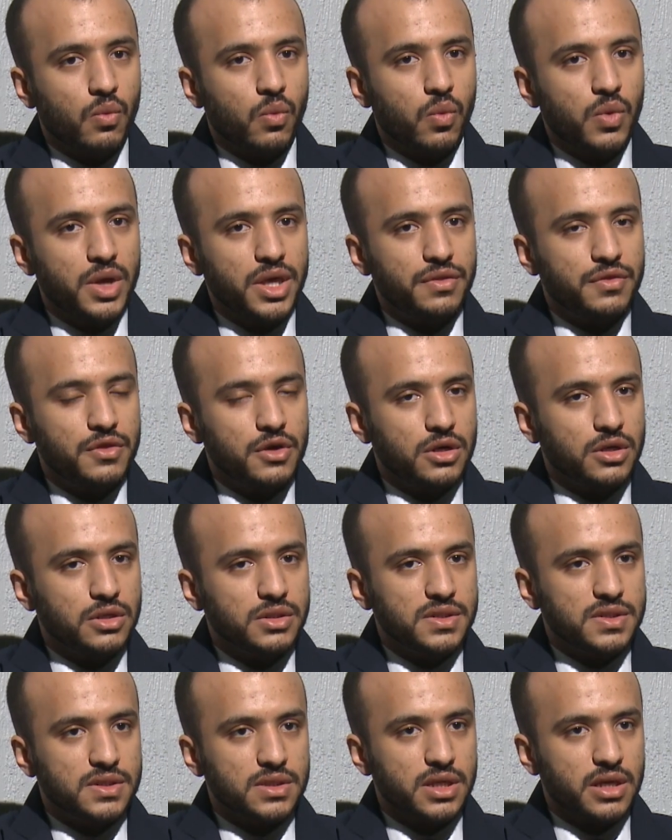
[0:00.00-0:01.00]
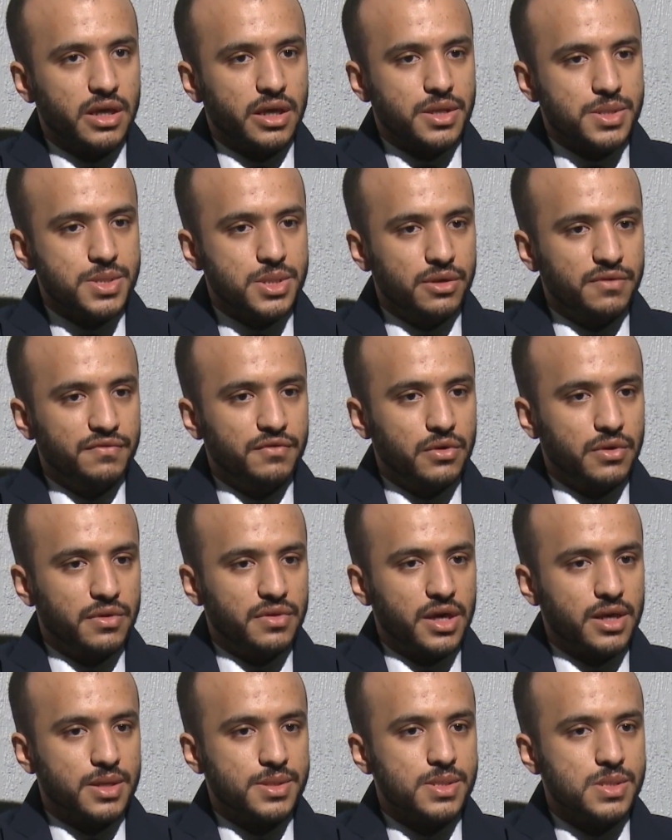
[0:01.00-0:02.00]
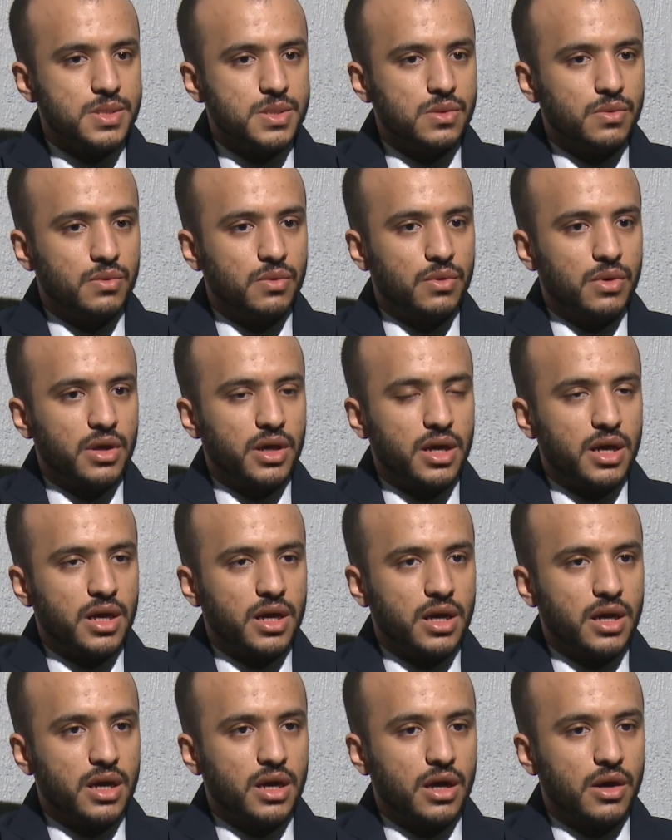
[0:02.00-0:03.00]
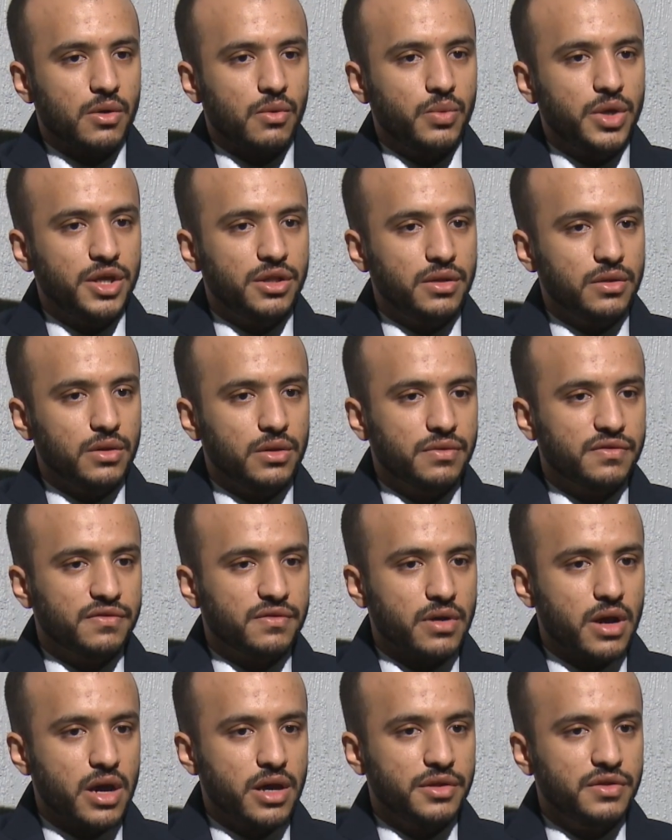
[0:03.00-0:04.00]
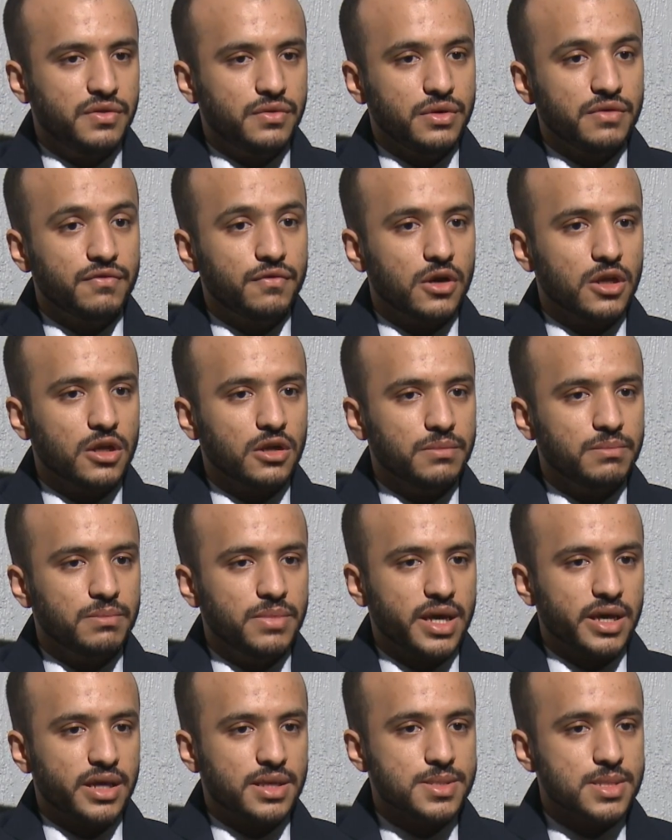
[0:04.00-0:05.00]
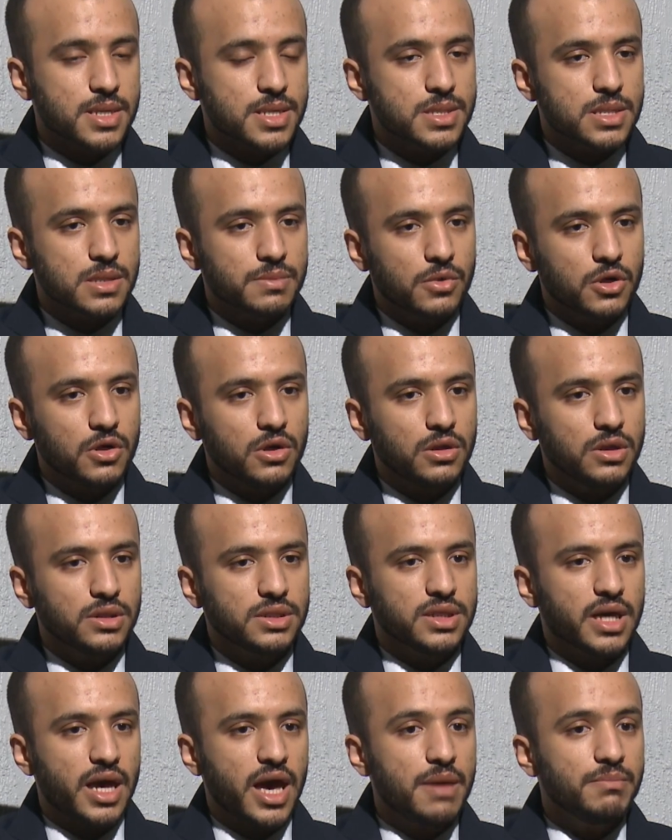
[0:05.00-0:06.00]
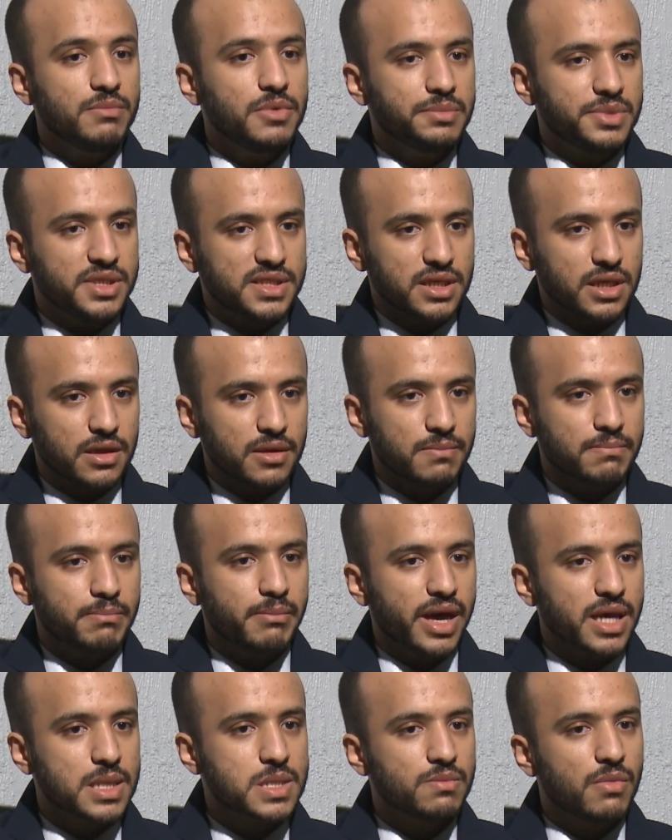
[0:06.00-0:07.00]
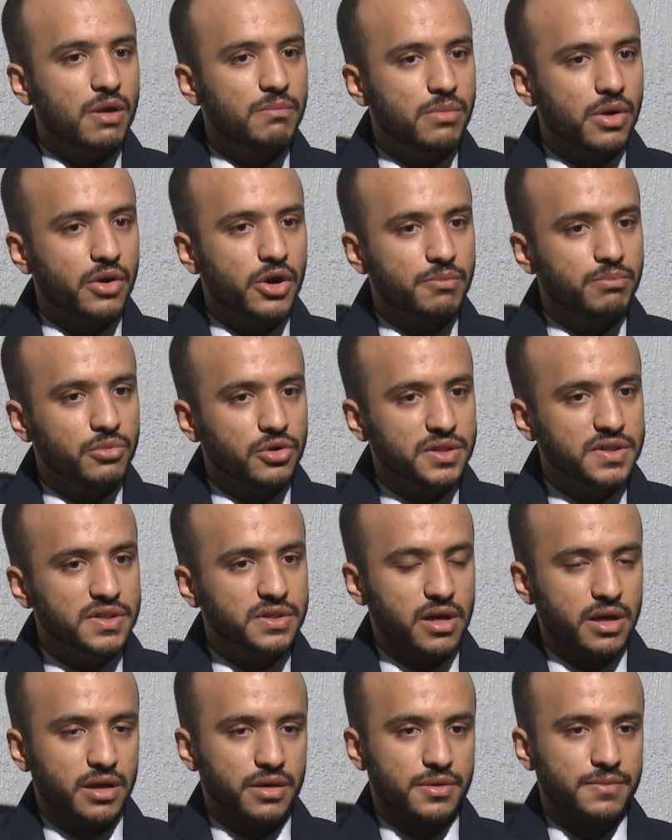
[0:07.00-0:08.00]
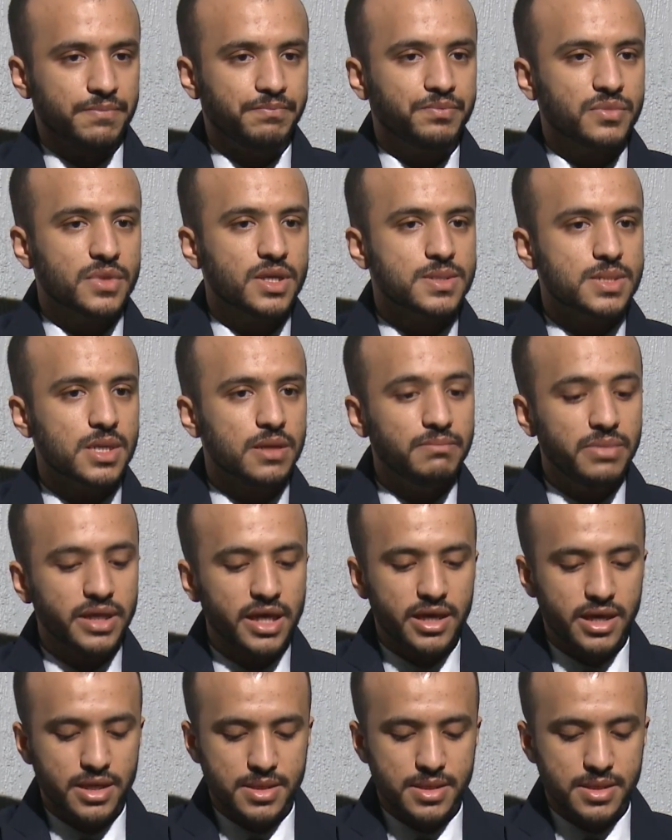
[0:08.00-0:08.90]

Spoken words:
we thought instead of doing this, we tried to develop a system called the MPPT, Maximum Power Point Tracker. Simply,